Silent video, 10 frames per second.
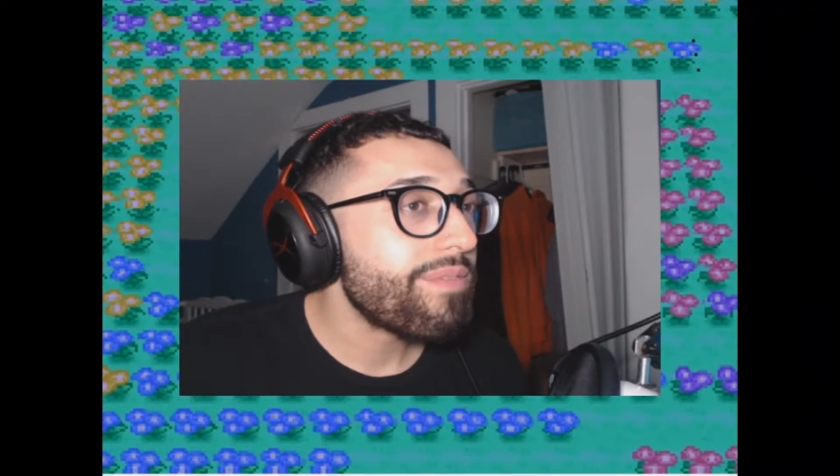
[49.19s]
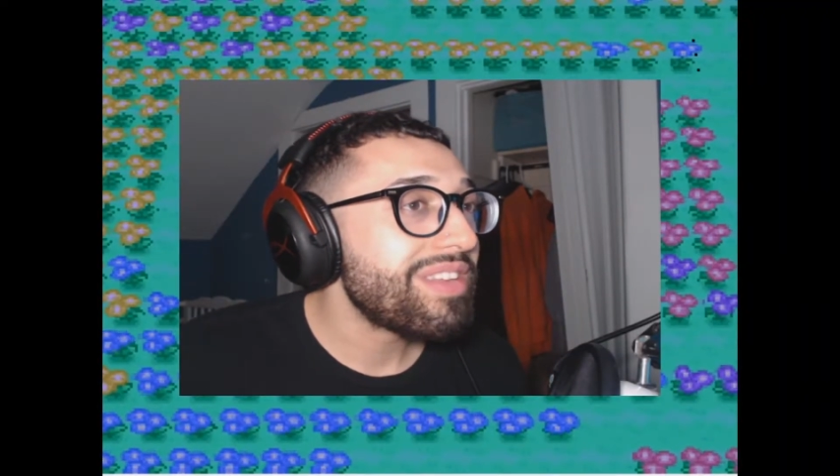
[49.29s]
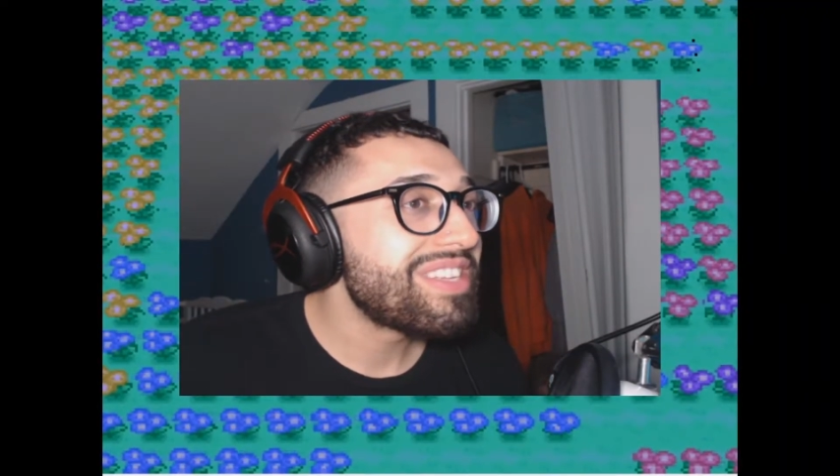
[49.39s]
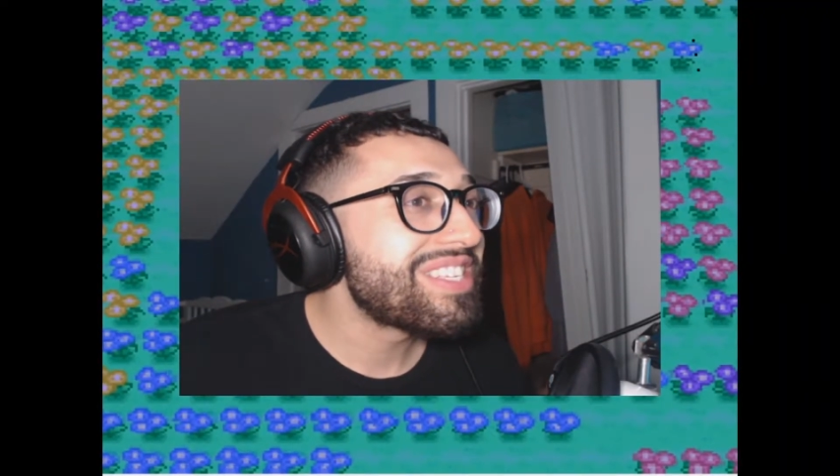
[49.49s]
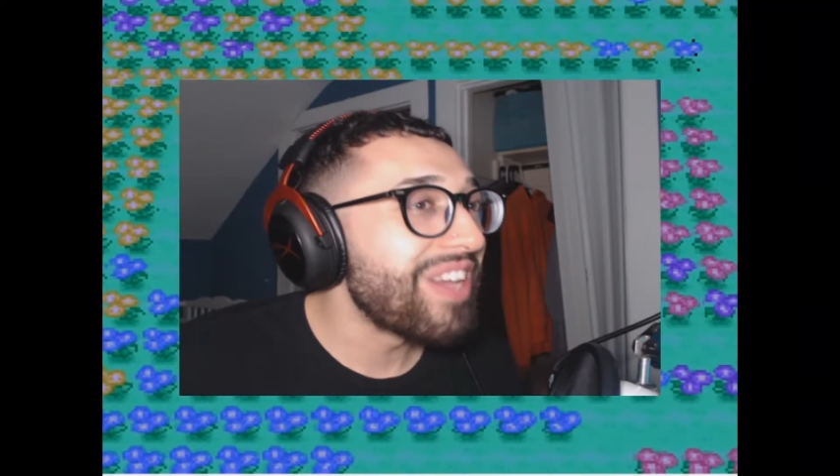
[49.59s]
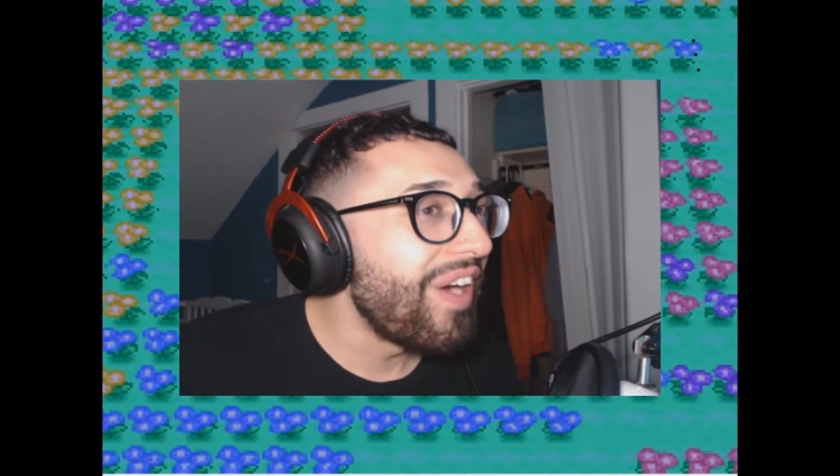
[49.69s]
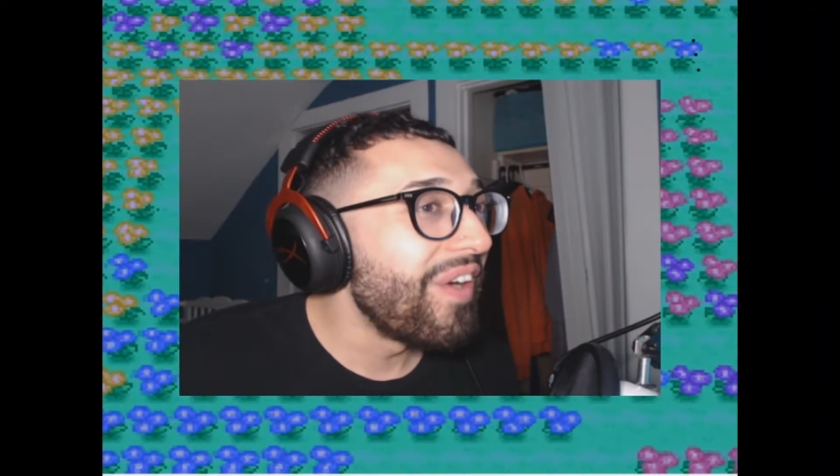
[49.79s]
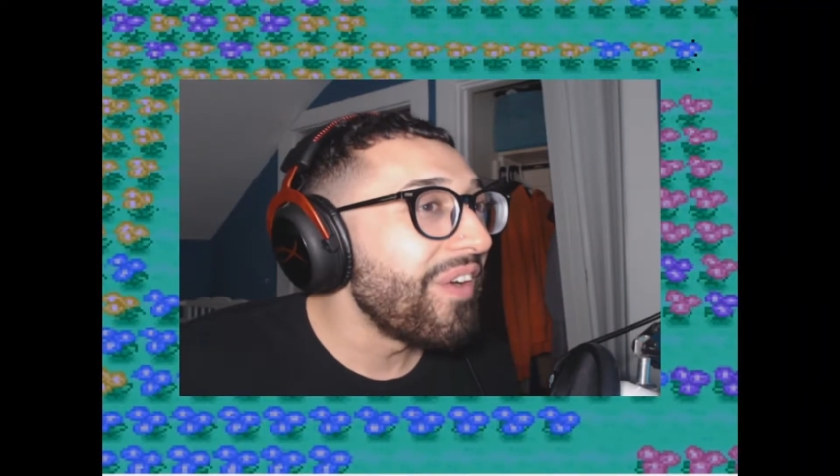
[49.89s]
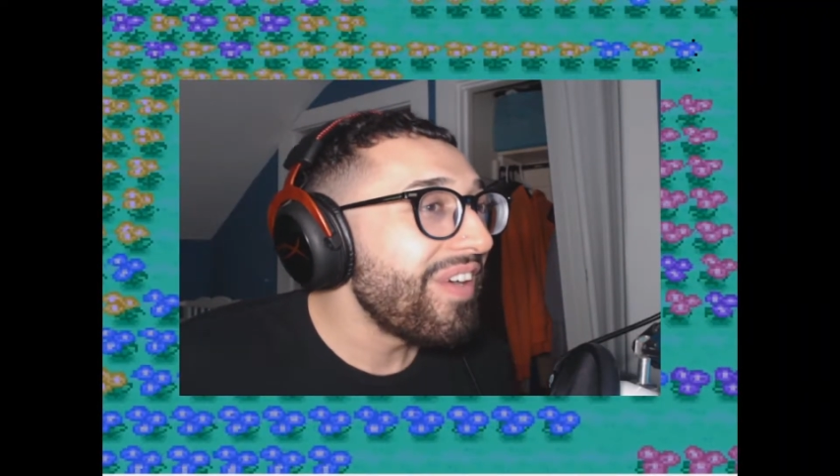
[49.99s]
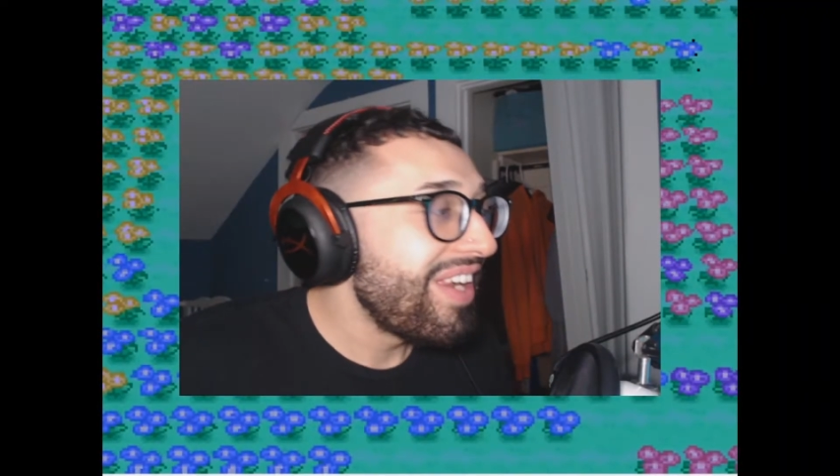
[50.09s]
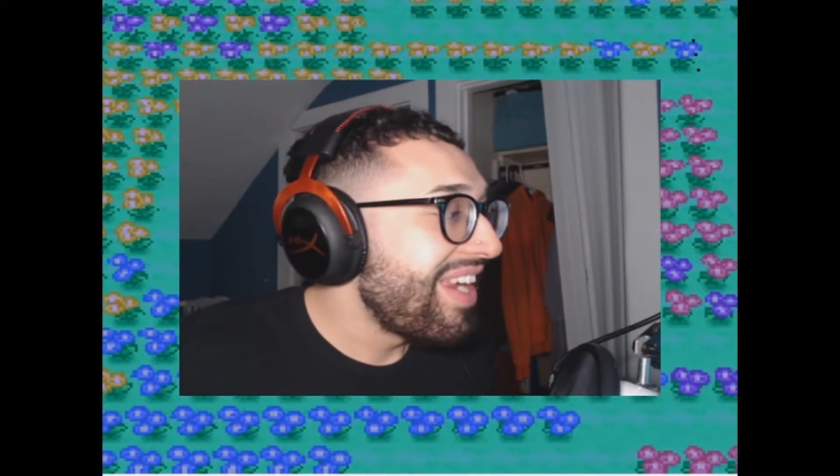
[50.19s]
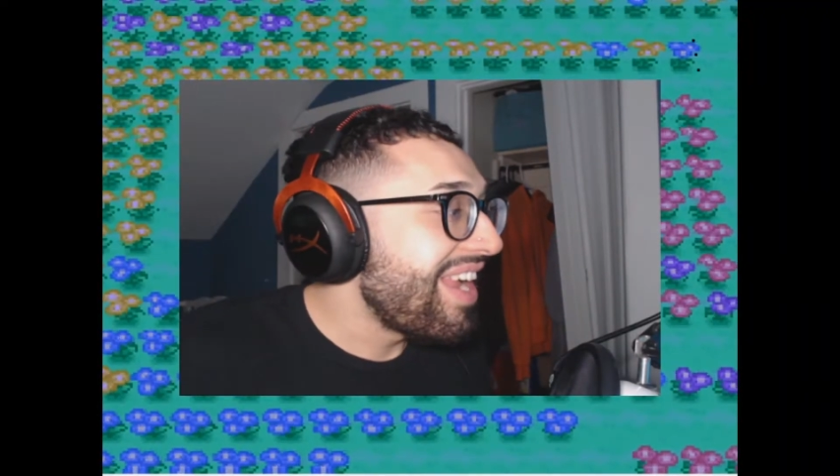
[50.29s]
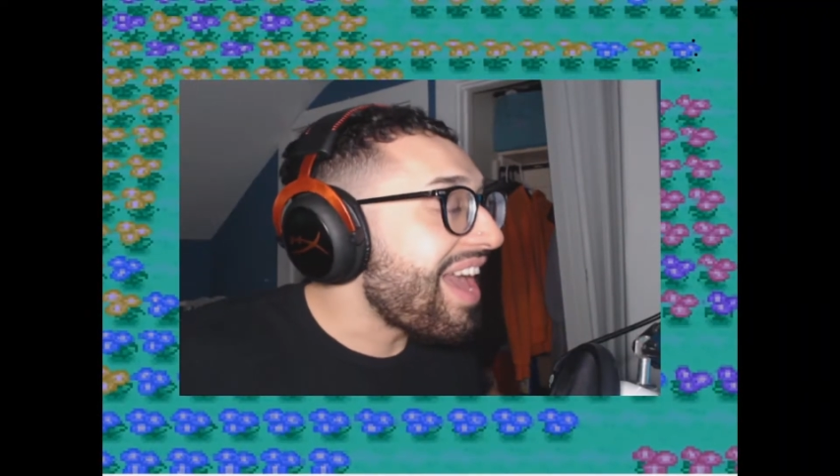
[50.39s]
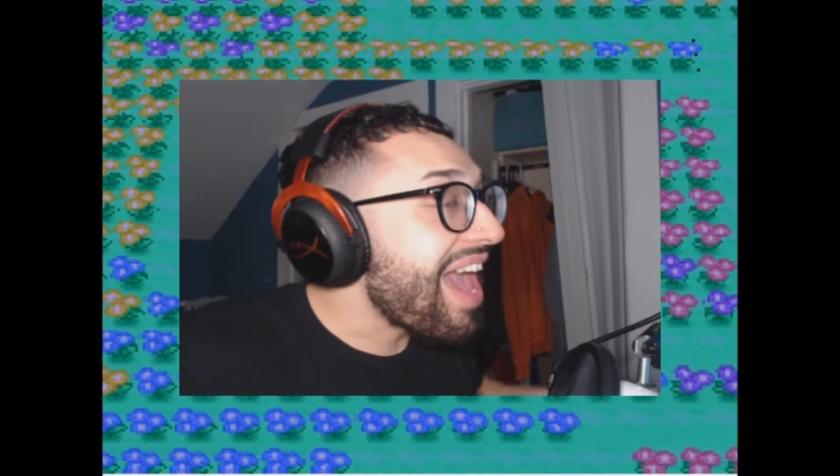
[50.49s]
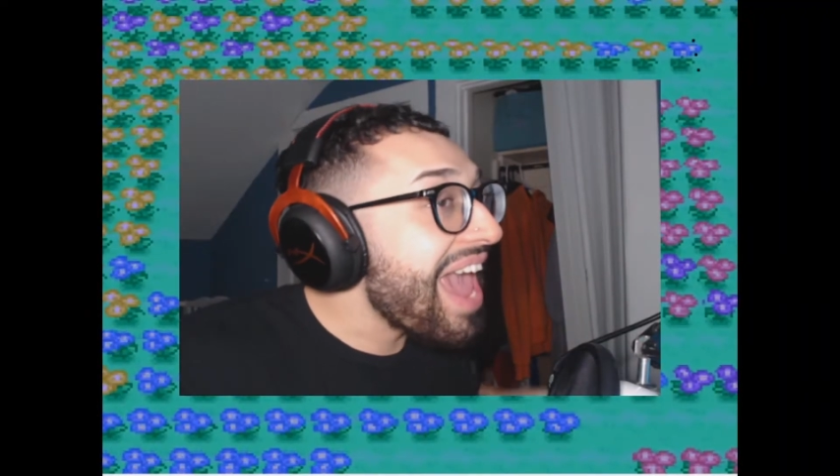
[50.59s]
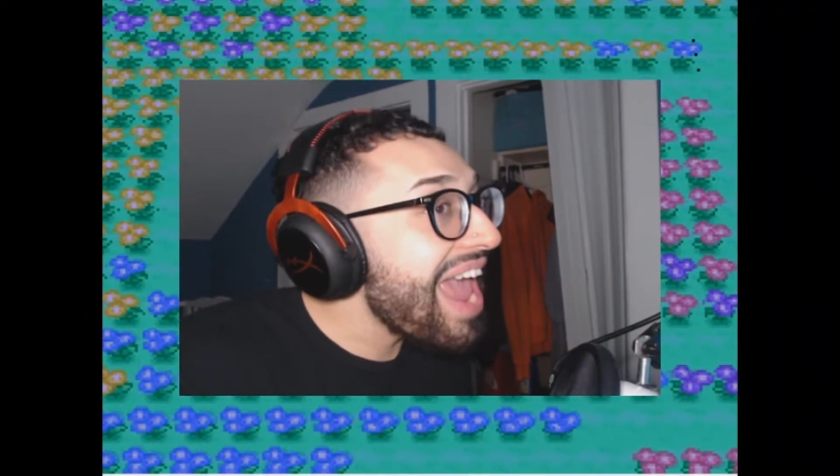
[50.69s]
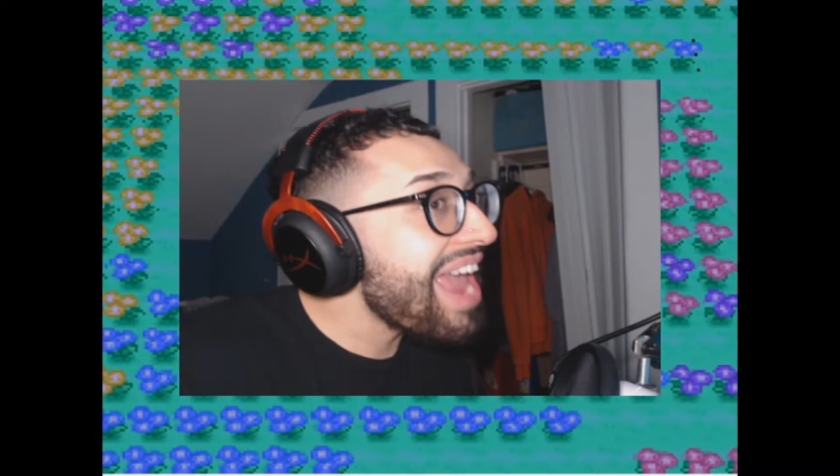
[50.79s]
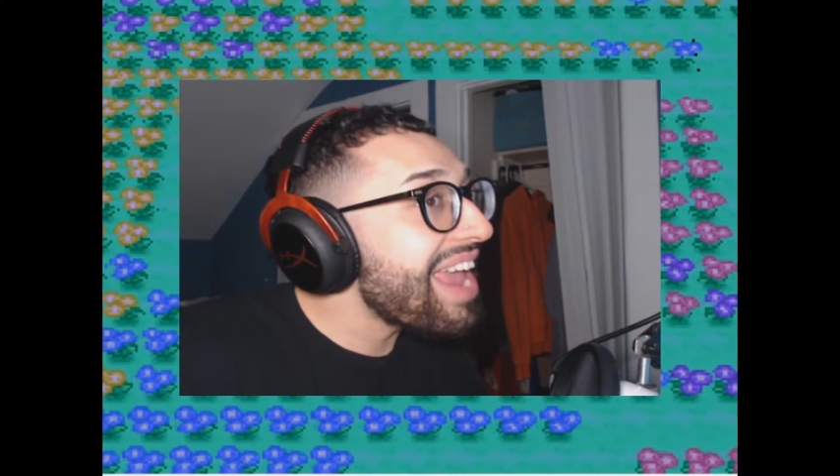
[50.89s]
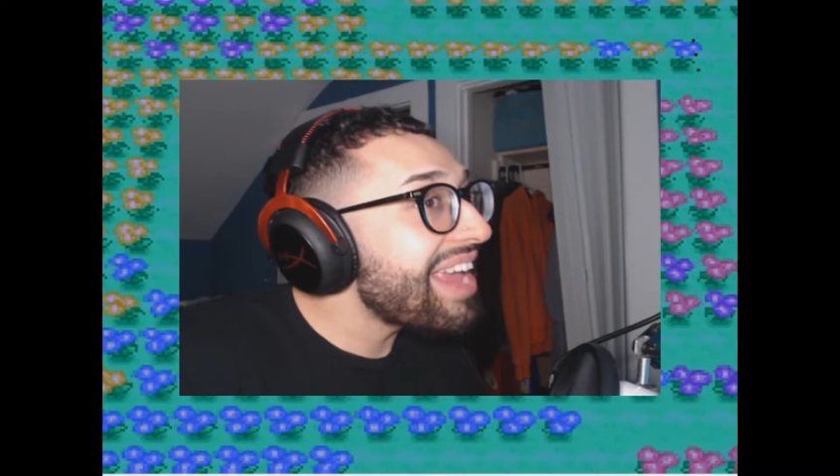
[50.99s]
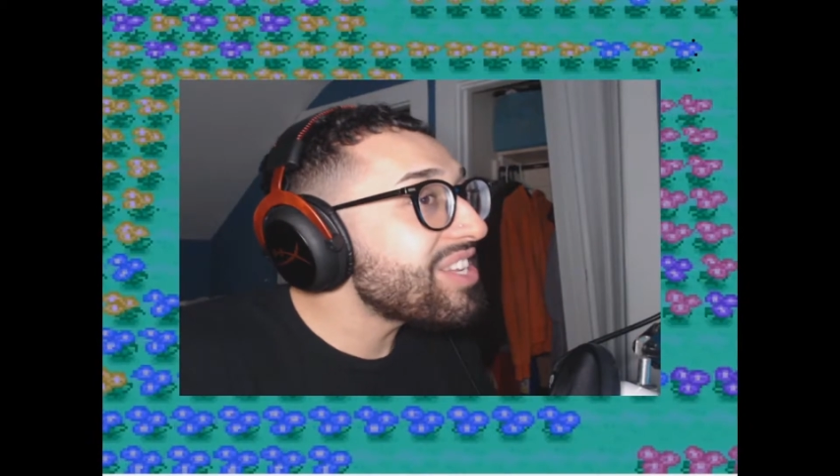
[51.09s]
So,
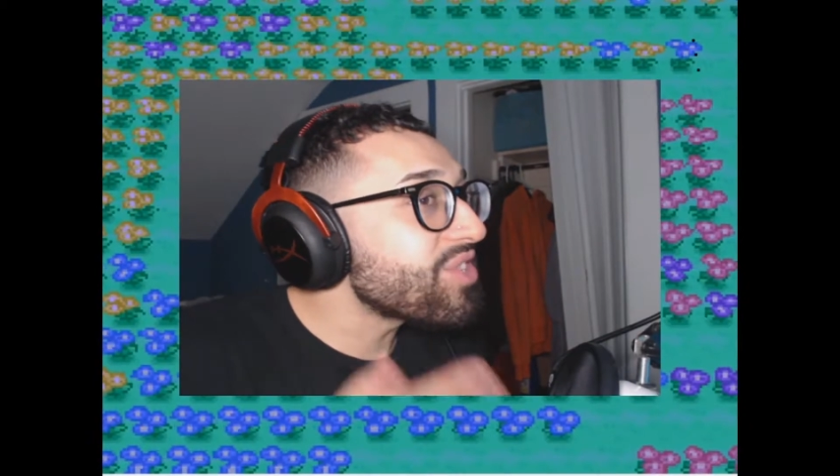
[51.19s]
and